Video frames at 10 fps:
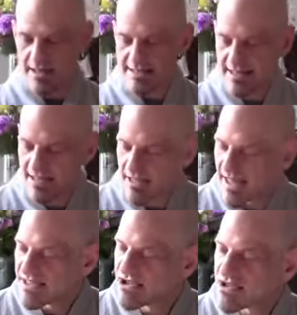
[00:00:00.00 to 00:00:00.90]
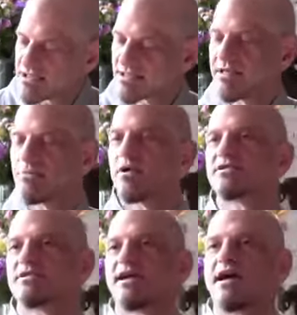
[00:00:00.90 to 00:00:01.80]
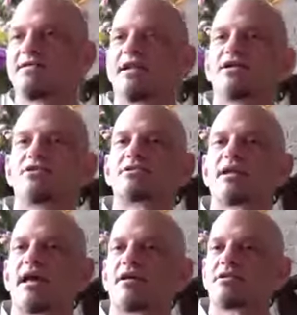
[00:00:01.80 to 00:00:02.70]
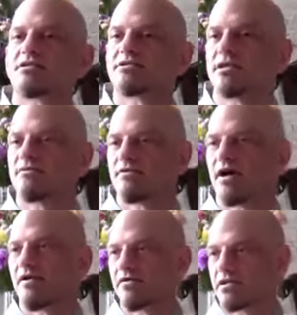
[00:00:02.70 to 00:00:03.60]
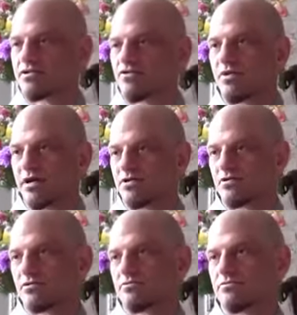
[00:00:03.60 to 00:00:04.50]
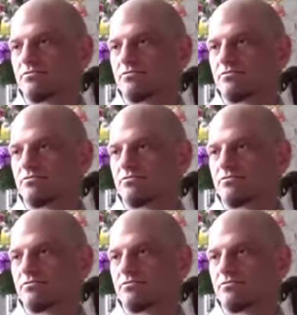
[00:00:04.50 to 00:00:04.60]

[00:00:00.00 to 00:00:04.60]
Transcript: he said, he raised his hands, I just can't conceive of having a true nature.